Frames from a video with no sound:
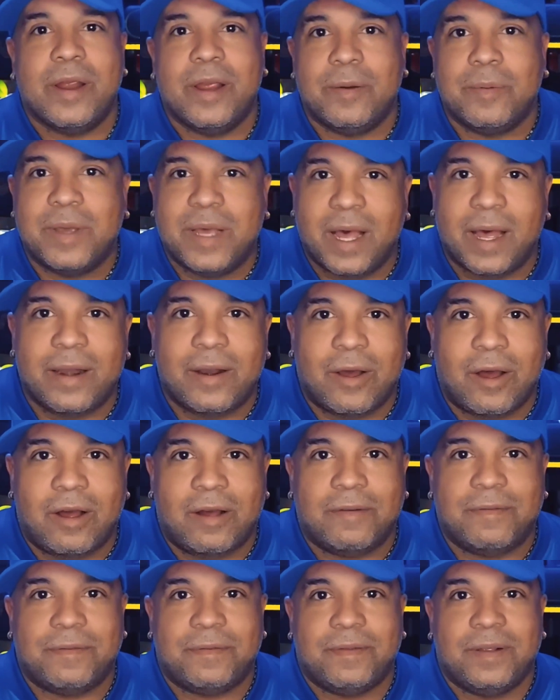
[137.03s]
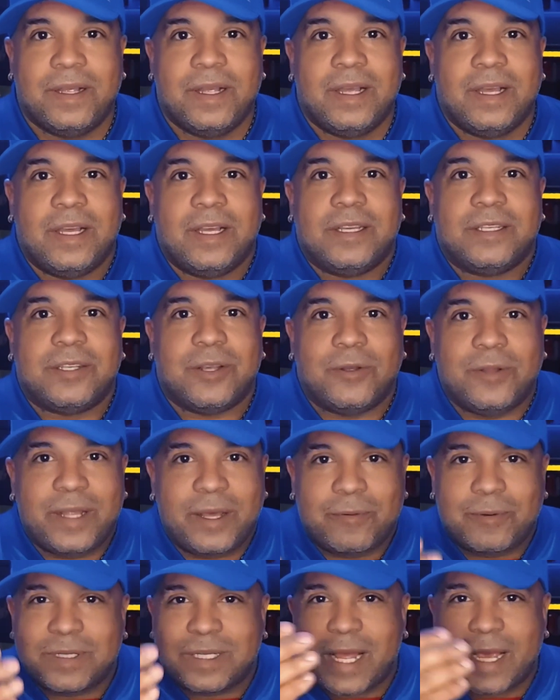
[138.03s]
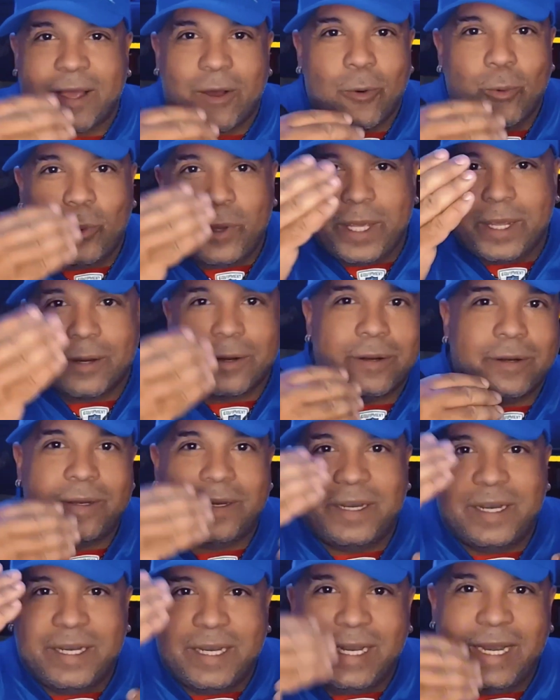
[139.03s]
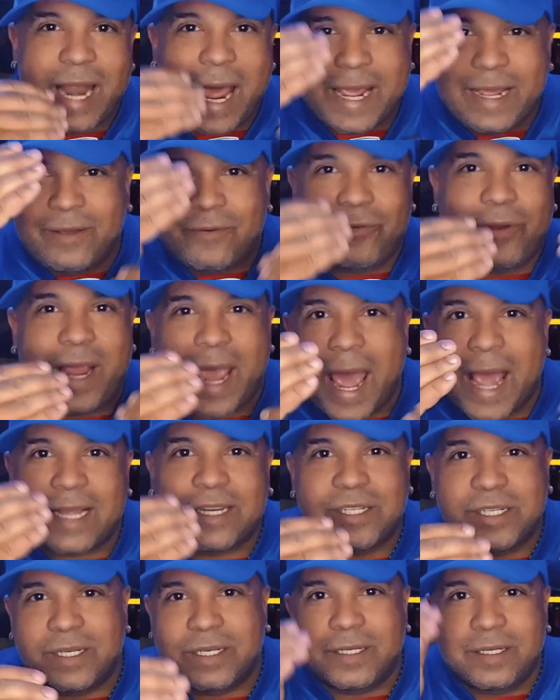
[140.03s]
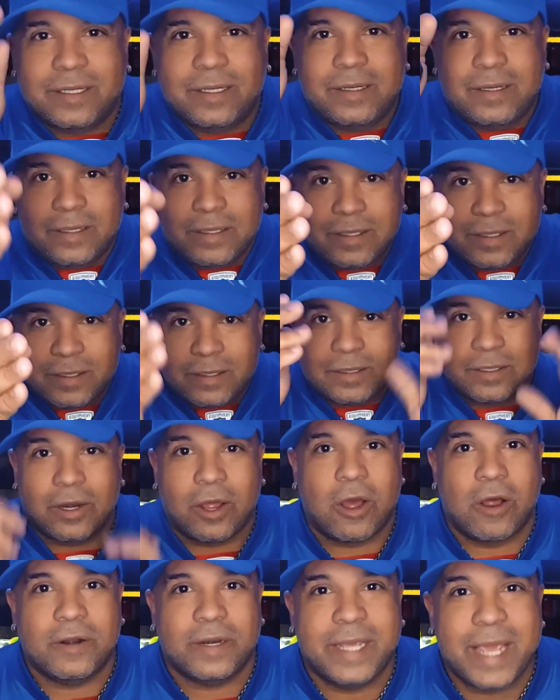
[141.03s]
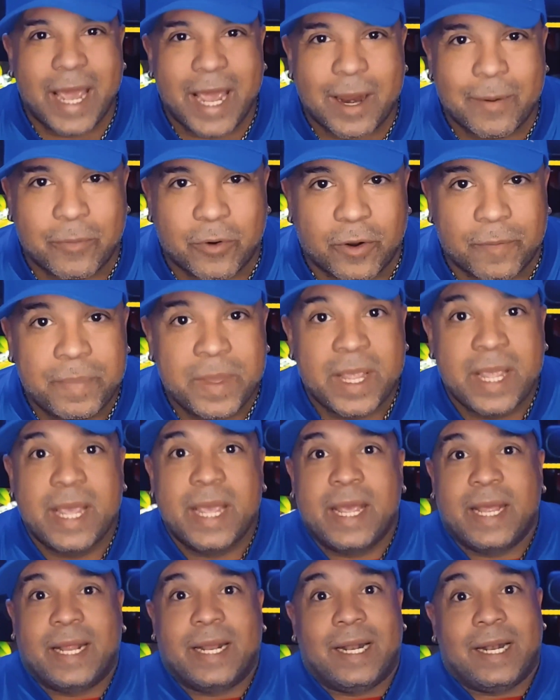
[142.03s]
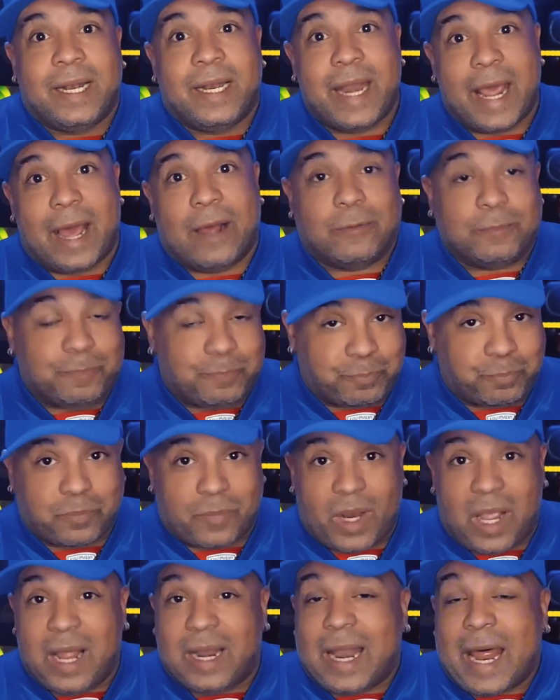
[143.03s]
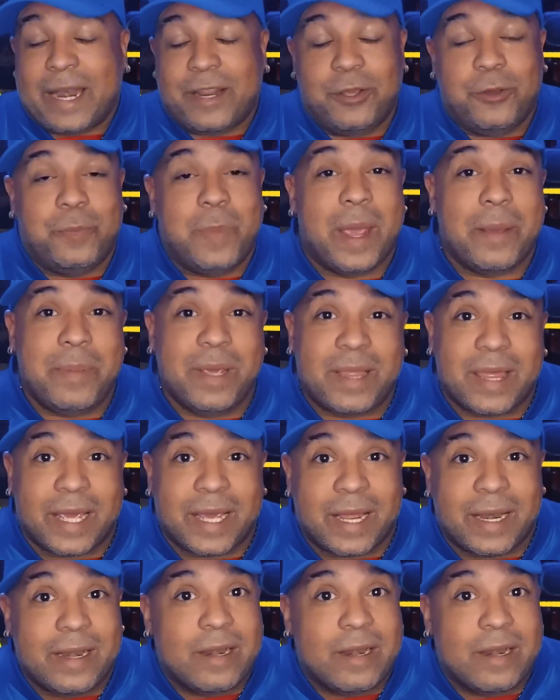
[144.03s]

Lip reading: cut off. So there was like a weird light reaction on camera. Now, a lot of you may be thinking,